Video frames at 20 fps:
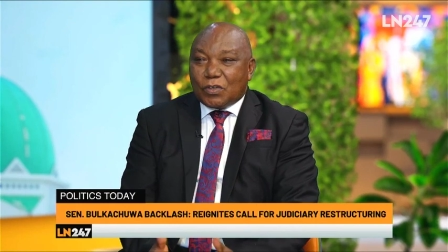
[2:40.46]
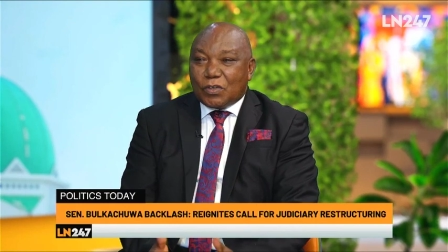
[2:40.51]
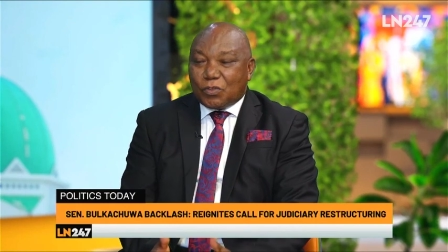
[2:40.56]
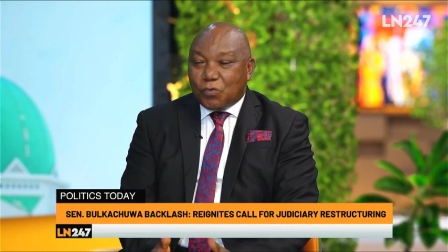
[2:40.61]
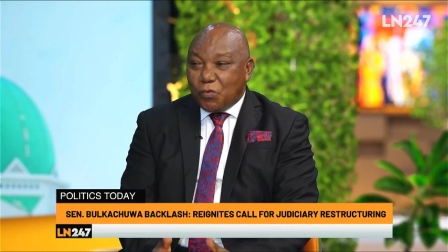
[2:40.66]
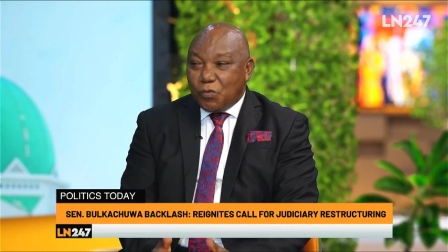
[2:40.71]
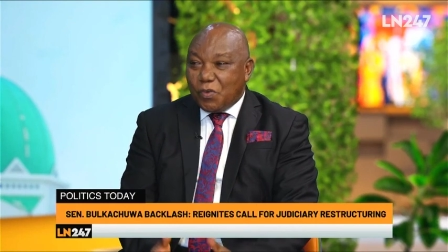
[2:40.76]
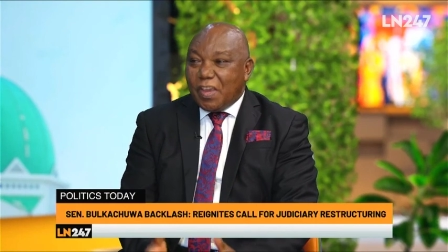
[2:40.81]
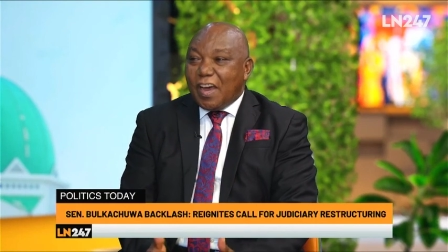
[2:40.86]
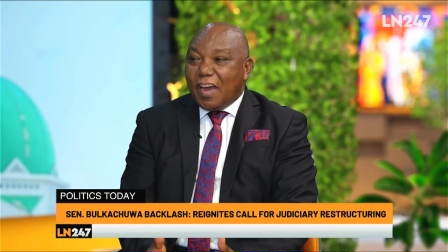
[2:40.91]

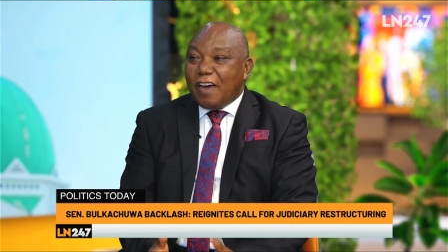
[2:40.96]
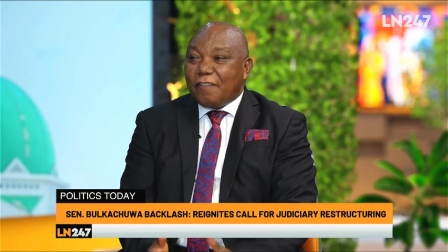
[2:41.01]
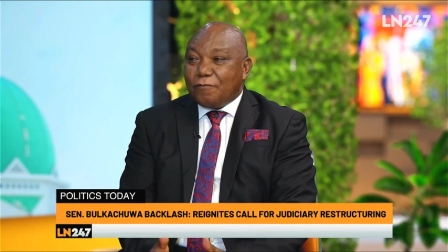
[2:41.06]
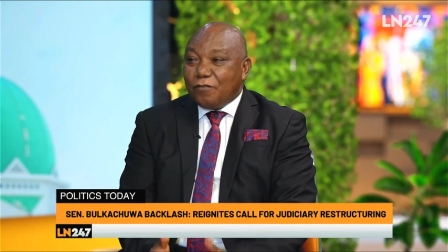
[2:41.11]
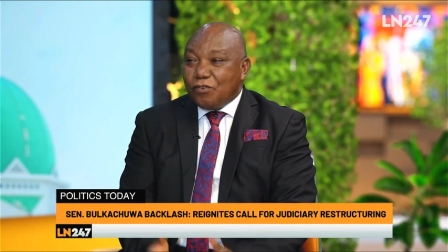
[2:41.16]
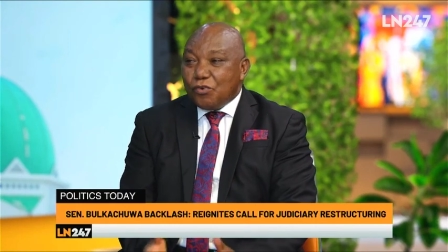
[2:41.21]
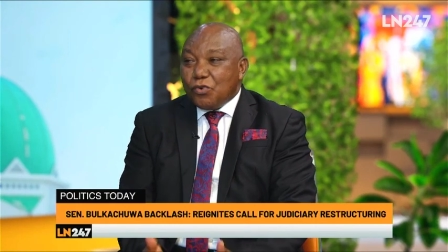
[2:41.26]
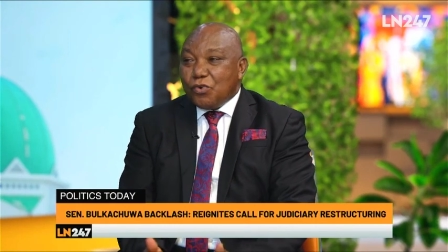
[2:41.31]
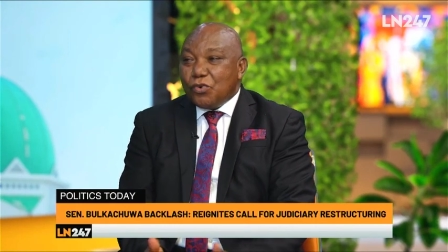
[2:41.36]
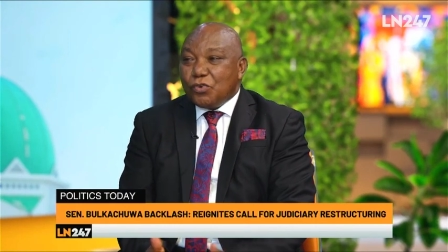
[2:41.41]
what we
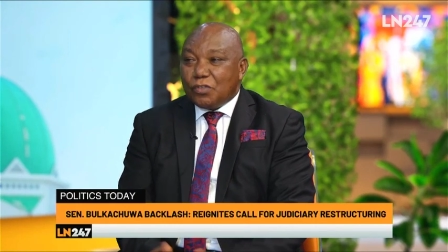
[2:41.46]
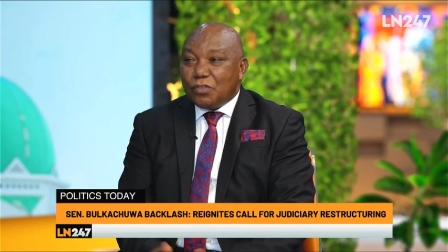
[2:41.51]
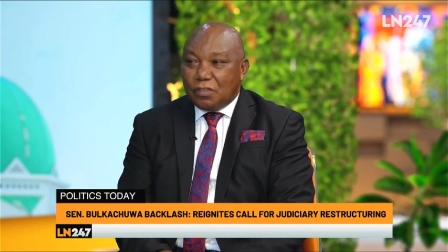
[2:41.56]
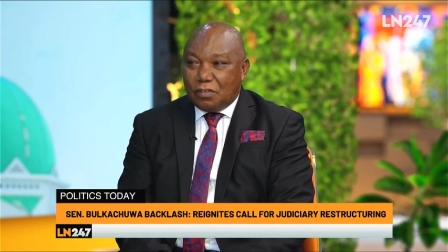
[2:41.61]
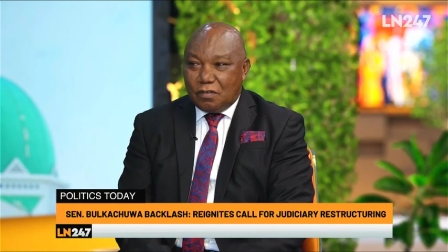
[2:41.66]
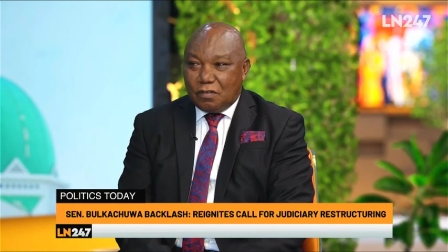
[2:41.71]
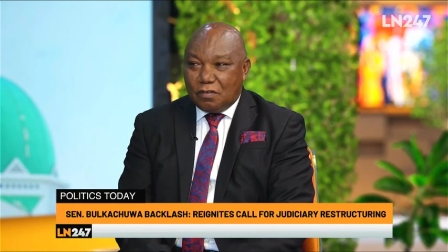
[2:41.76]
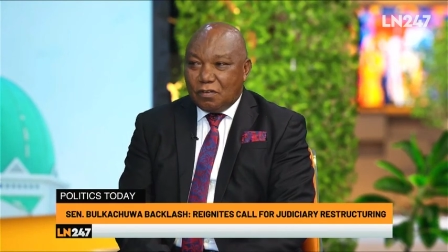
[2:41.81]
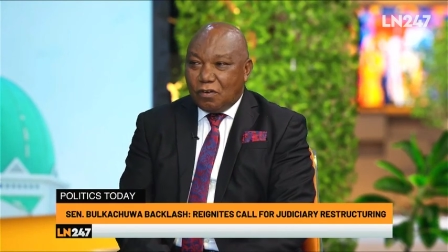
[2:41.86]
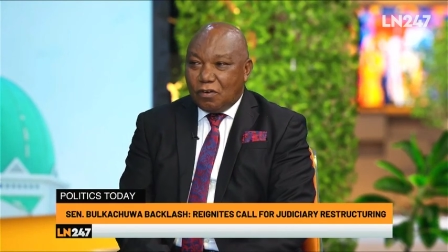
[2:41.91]
have
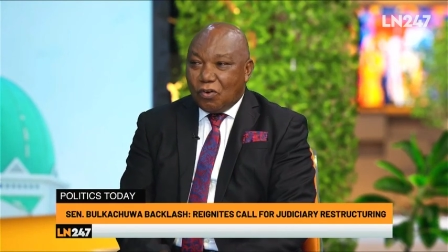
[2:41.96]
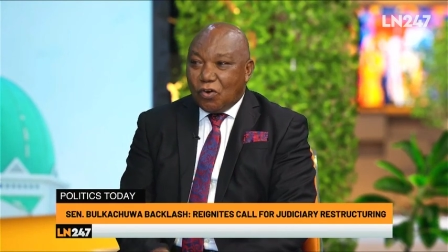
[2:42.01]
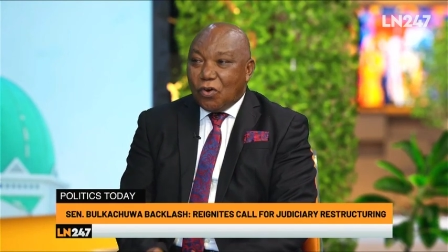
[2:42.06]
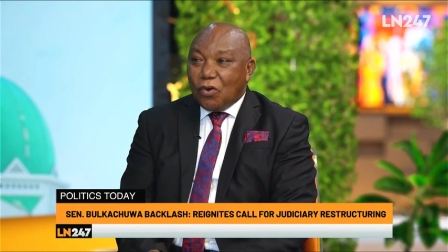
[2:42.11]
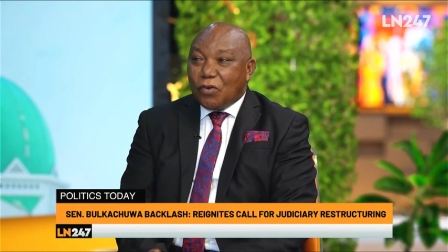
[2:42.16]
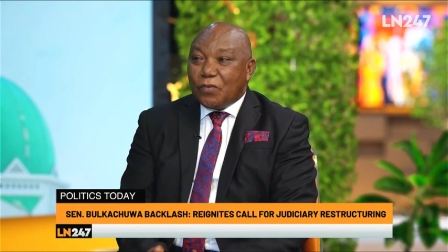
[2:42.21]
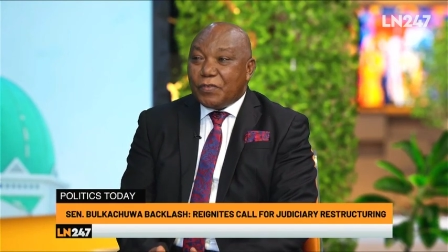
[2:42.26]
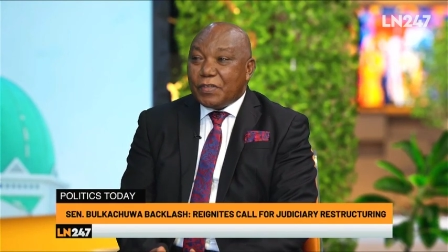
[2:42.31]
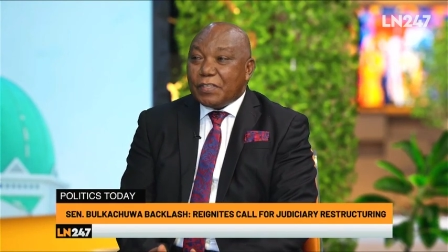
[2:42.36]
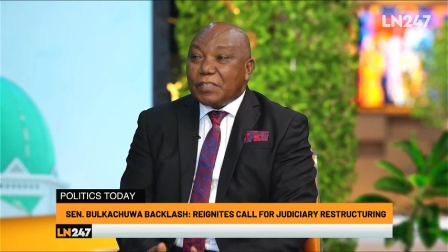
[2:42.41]
known
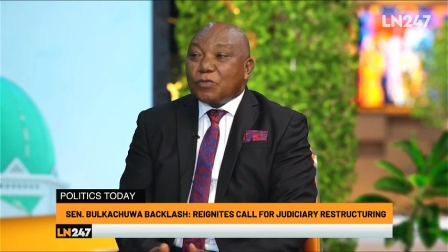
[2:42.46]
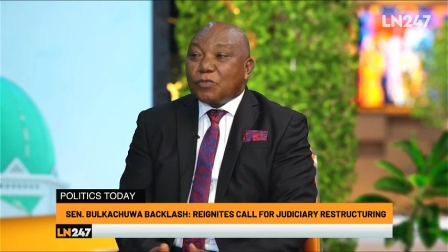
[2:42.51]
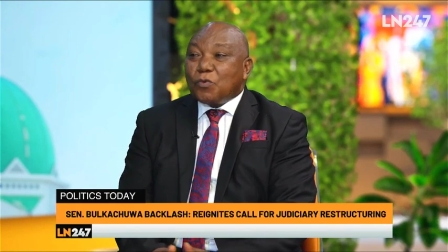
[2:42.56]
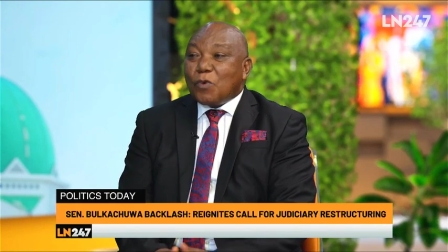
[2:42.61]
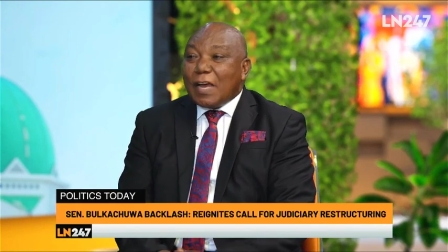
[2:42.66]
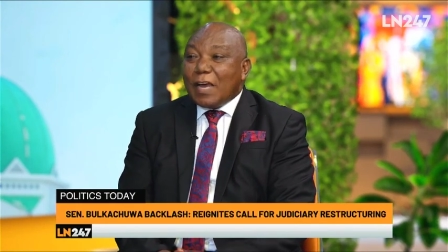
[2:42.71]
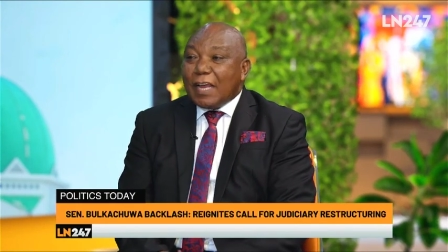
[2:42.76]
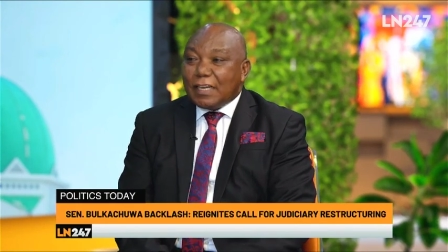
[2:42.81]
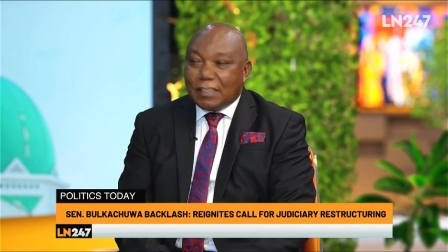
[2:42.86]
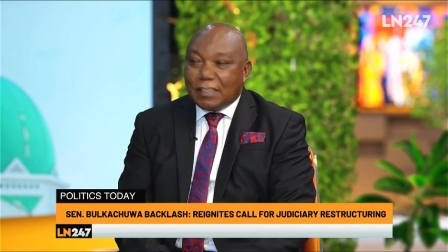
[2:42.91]
all
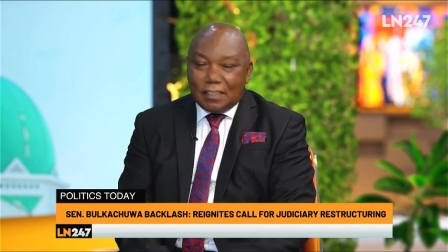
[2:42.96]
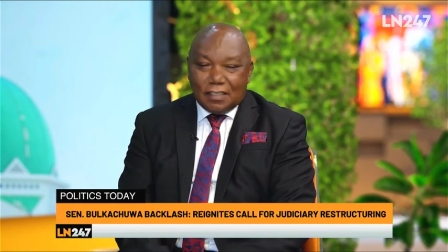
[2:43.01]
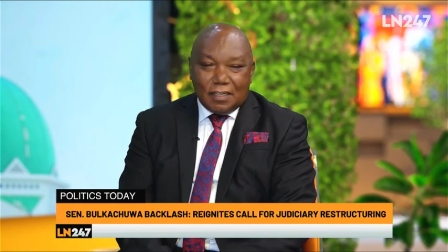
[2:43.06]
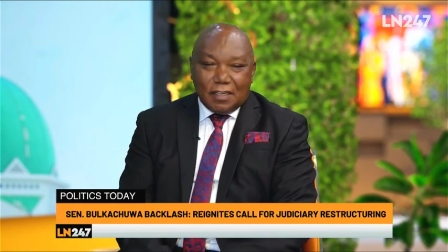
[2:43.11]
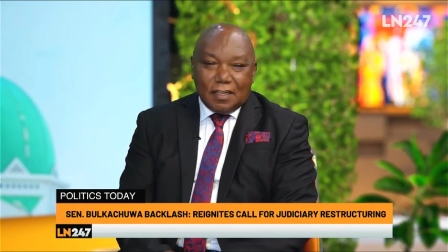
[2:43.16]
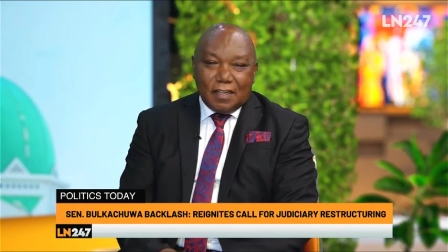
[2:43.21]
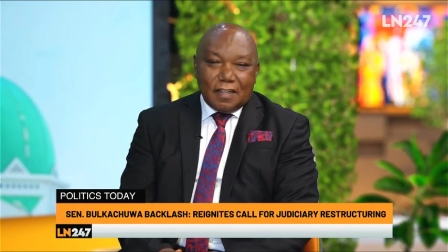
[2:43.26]
this while